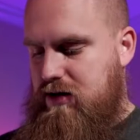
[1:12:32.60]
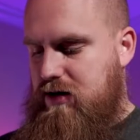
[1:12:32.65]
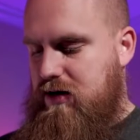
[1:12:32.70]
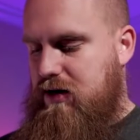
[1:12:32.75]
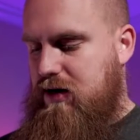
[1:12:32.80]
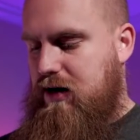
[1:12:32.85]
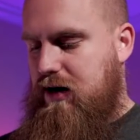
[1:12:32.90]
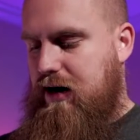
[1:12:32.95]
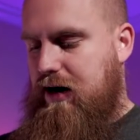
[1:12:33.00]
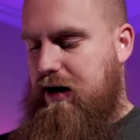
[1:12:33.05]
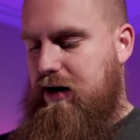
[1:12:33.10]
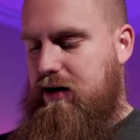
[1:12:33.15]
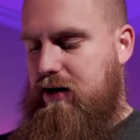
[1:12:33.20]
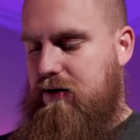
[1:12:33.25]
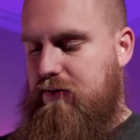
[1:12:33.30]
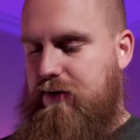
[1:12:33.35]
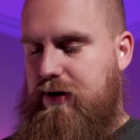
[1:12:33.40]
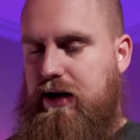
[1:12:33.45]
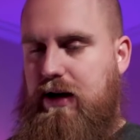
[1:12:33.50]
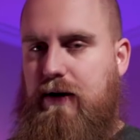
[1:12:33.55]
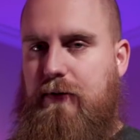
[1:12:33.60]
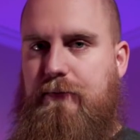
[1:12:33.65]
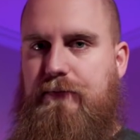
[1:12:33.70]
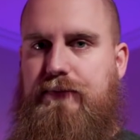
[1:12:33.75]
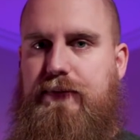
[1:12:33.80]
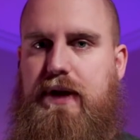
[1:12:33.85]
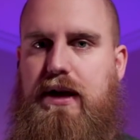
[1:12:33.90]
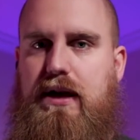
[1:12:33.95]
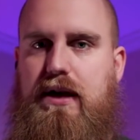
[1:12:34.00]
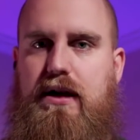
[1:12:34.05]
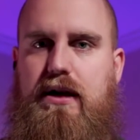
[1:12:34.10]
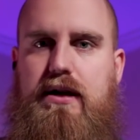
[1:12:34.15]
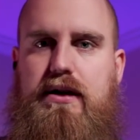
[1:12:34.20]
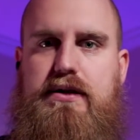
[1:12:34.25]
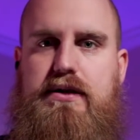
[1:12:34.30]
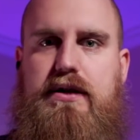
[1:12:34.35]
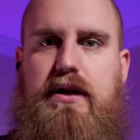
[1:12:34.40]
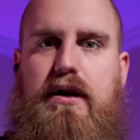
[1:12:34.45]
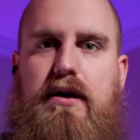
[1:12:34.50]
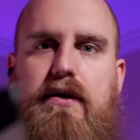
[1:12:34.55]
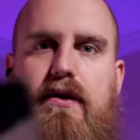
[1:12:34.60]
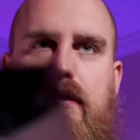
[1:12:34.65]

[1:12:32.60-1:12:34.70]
right, here we go. So